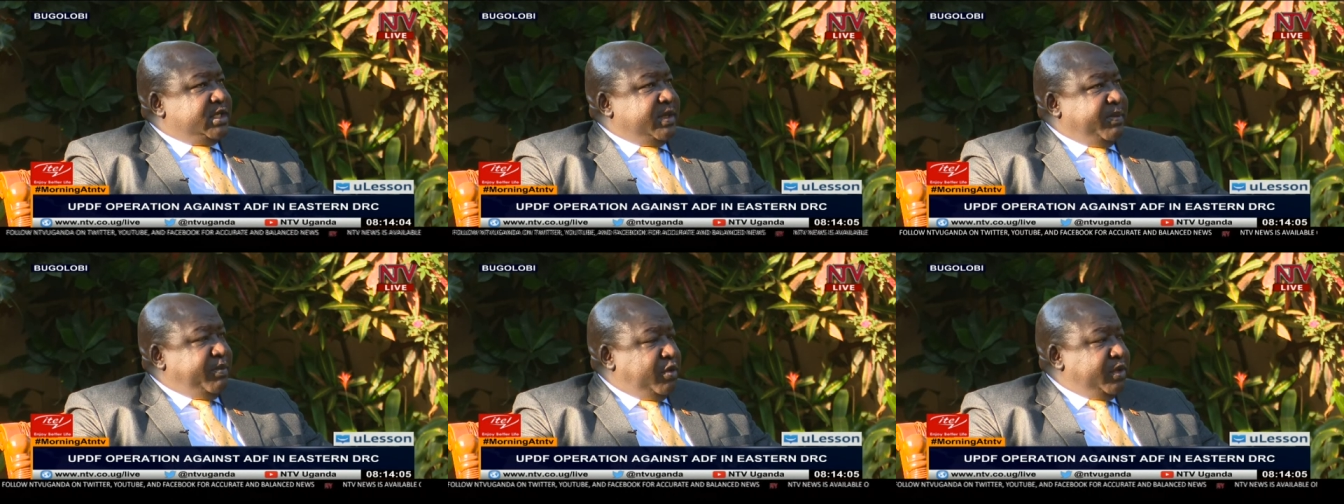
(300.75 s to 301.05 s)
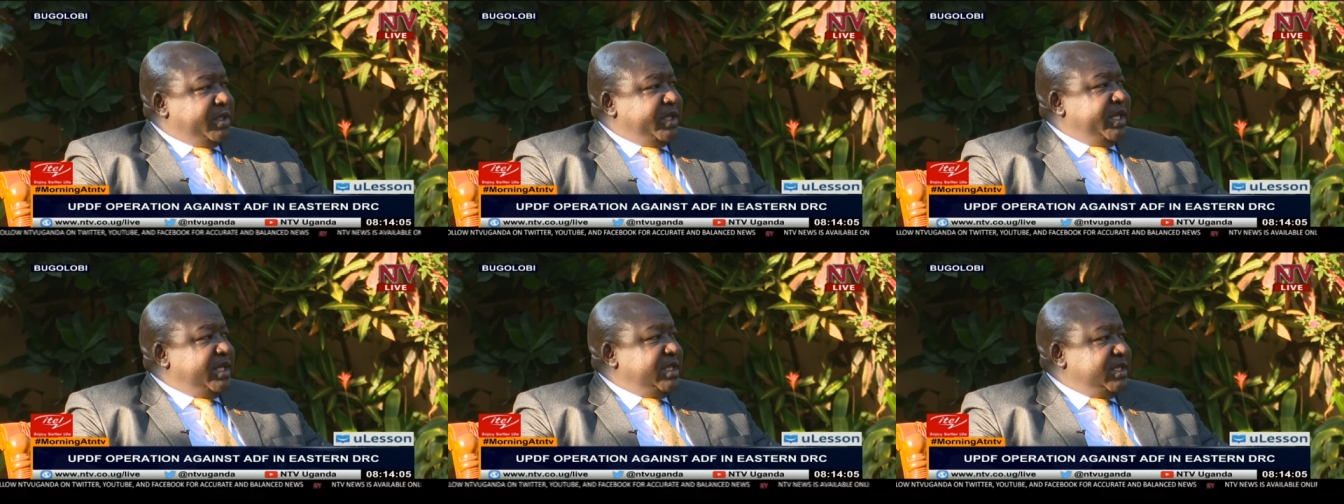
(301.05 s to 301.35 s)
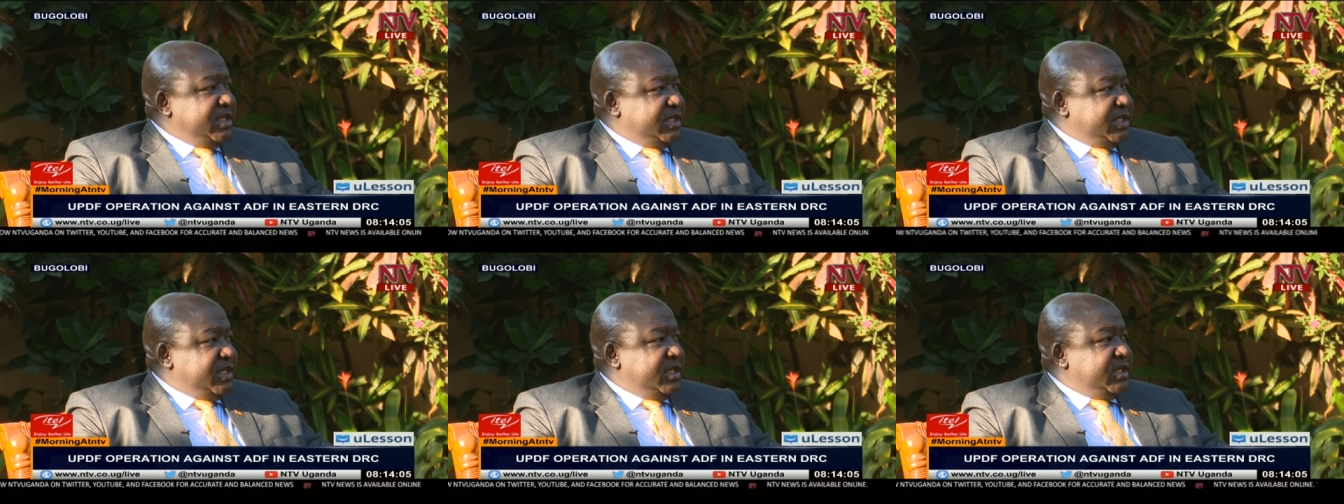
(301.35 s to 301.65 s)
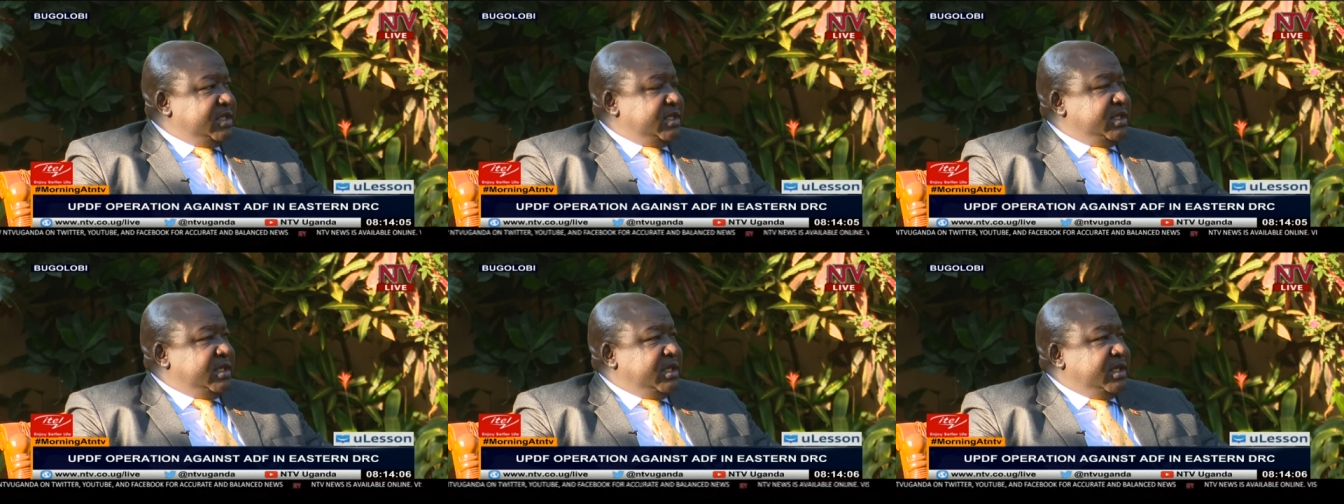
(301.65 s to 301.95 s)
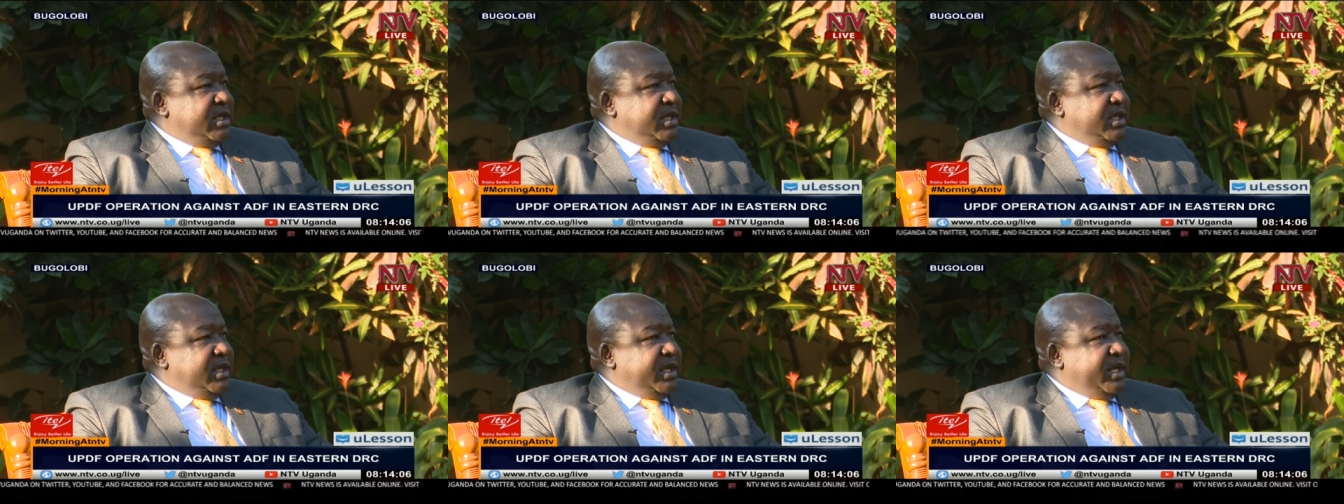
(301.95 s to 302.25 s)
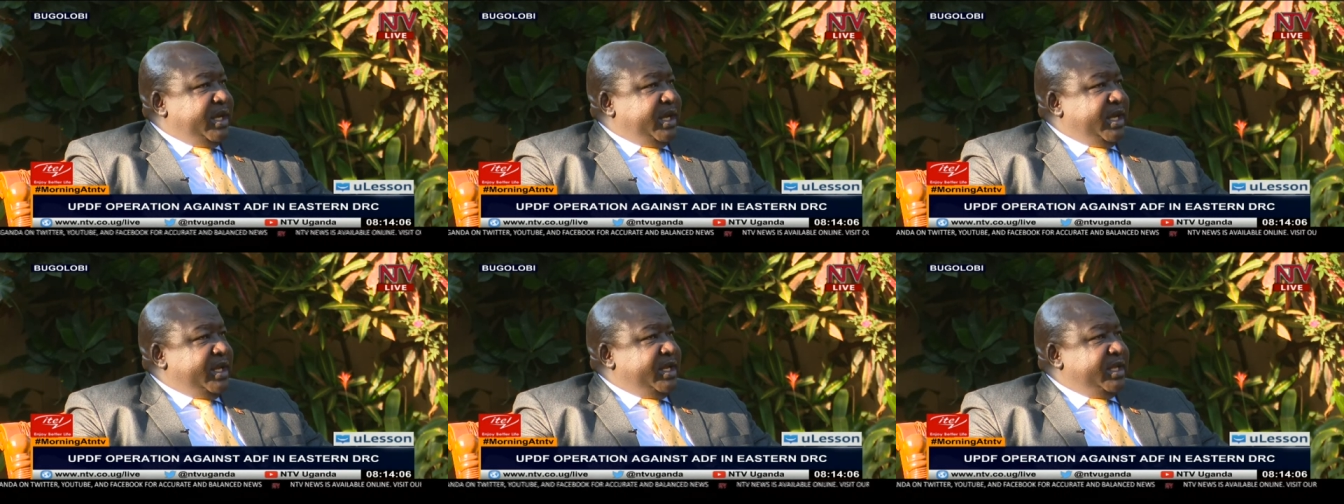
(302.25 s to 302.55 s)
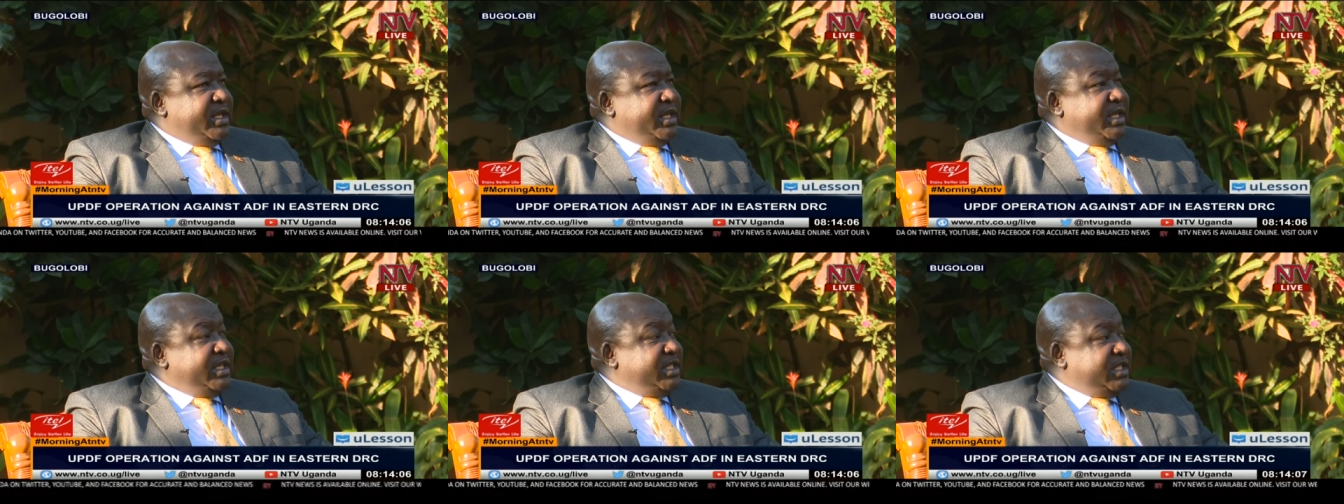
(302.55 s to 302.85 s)
support and assistance
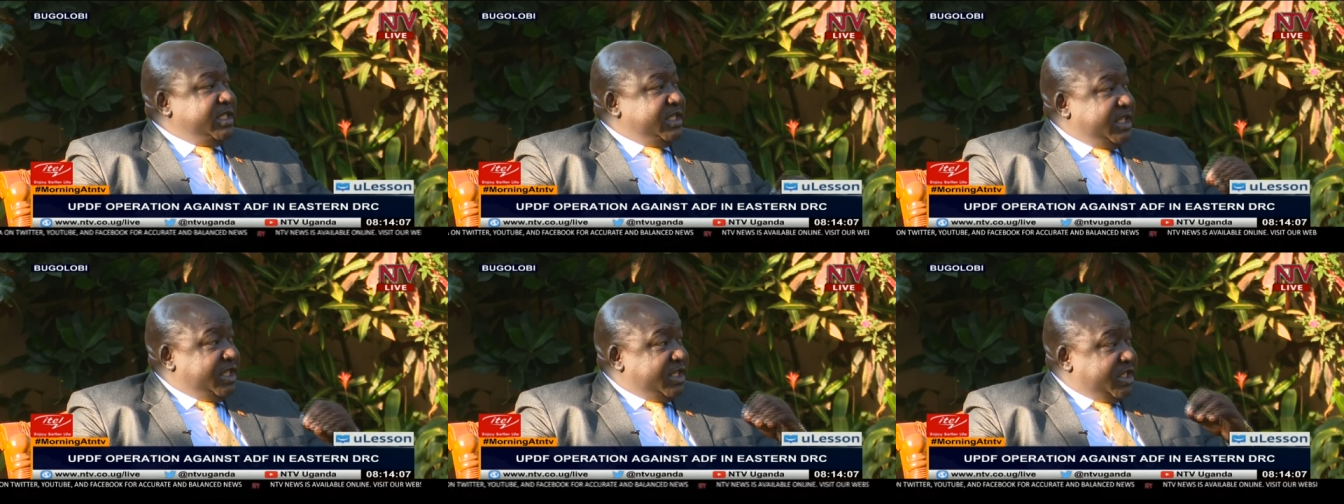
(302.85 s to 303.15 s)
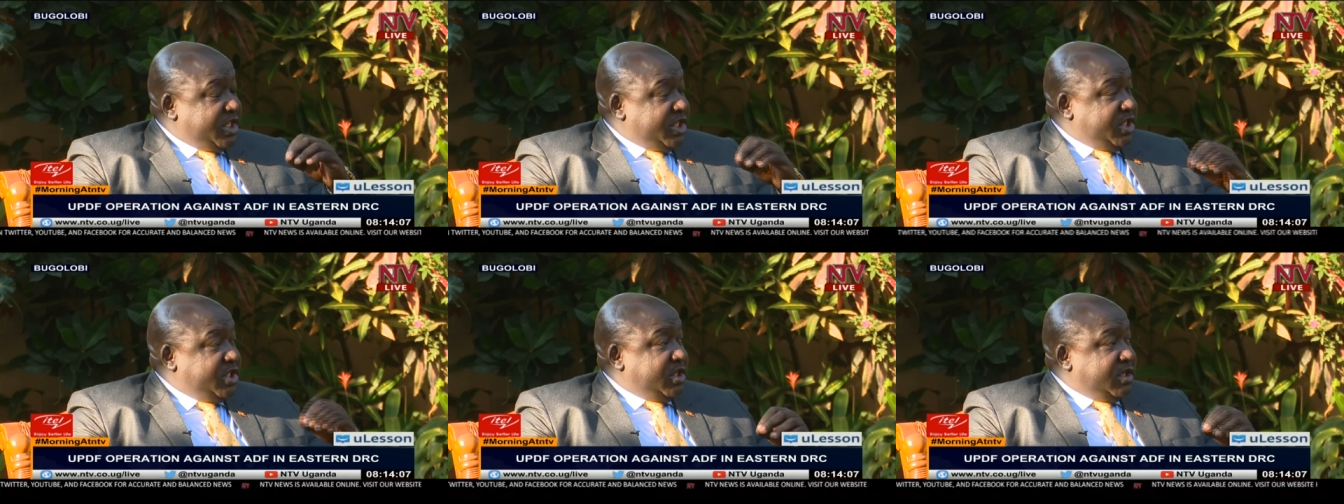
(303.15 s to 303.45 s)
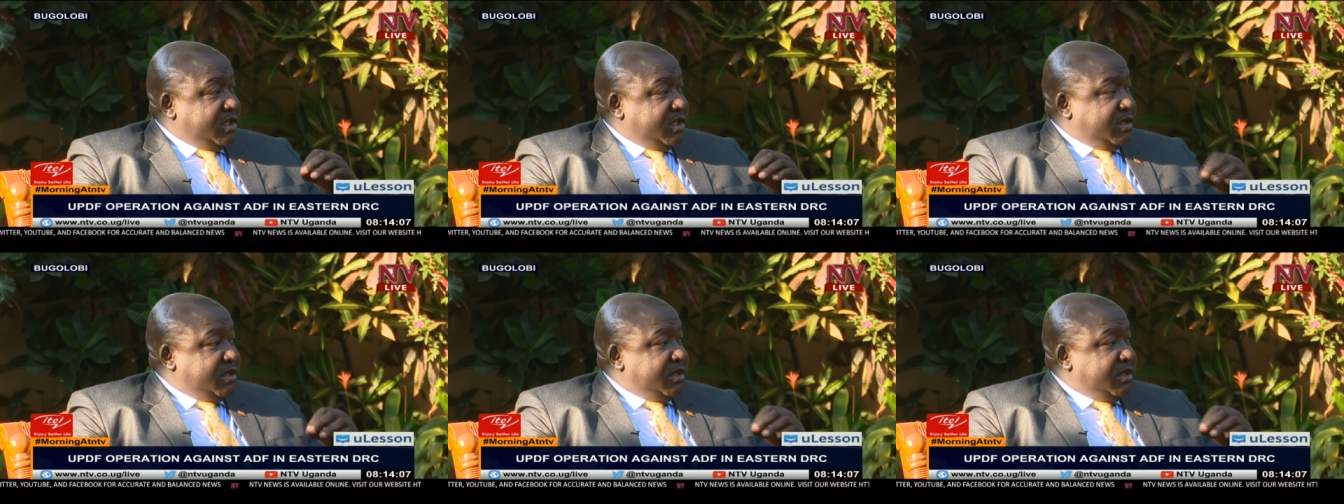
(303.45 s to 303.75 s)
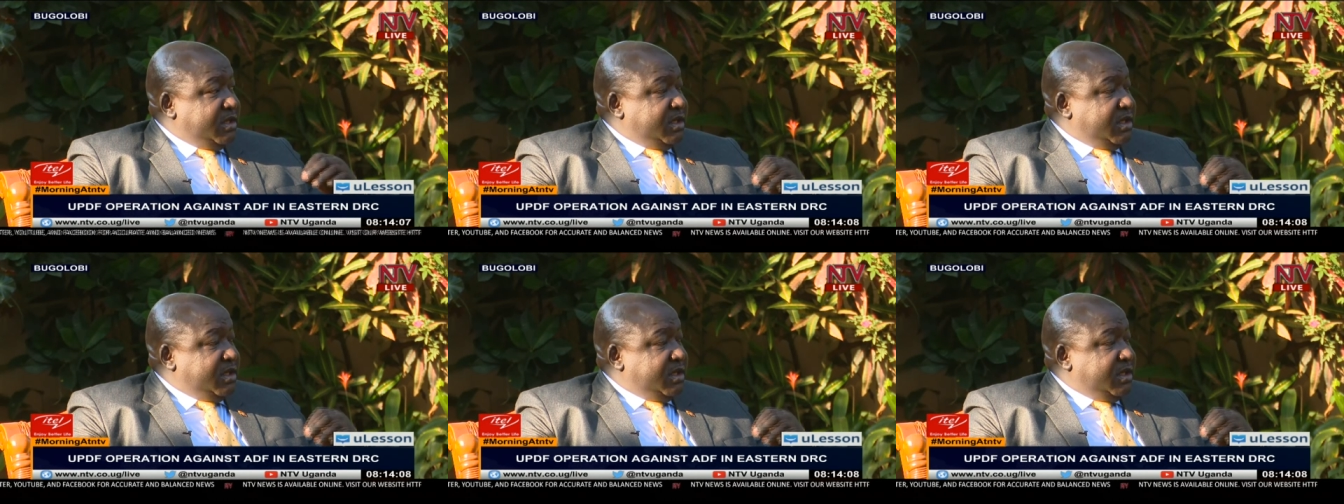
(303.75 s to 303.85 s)
and his decision